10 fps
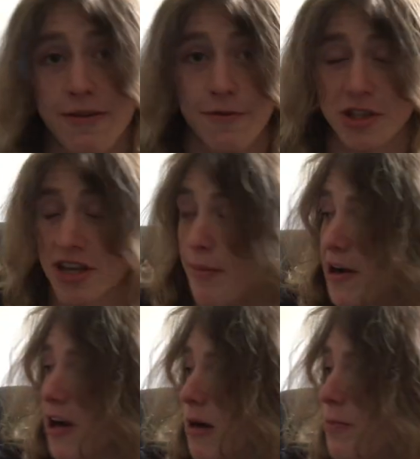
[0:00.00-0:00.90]
First time
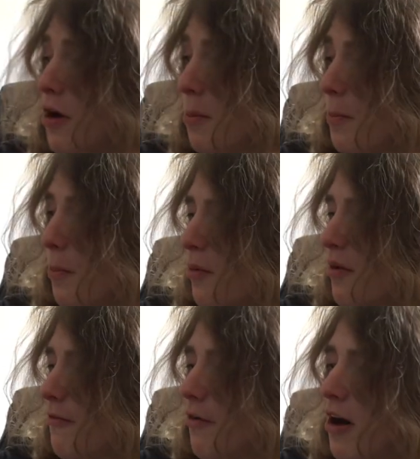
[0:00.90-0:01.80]
I got a pump
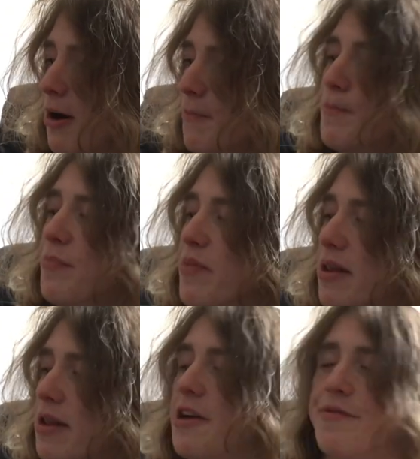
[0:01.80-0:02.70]
from
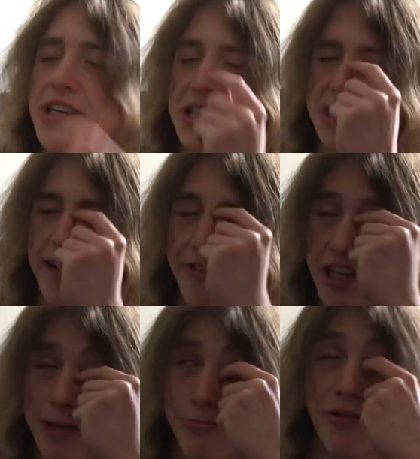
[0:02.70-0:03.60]
lifting the
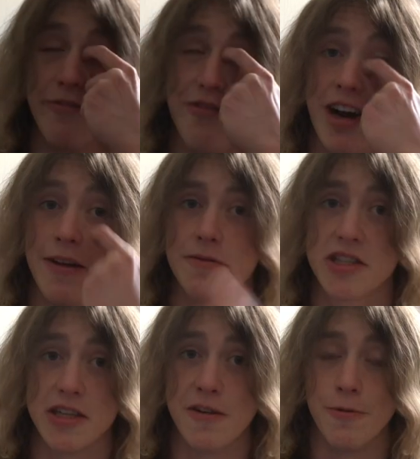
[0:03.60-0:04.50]
17.5s
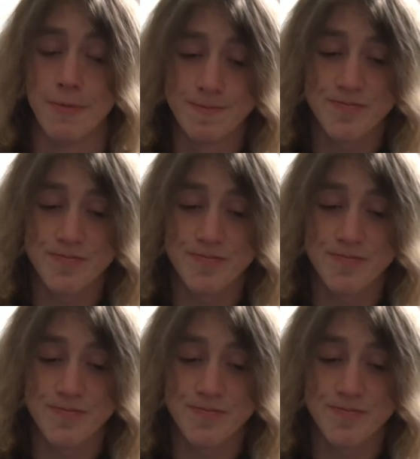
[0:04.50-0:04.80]
too.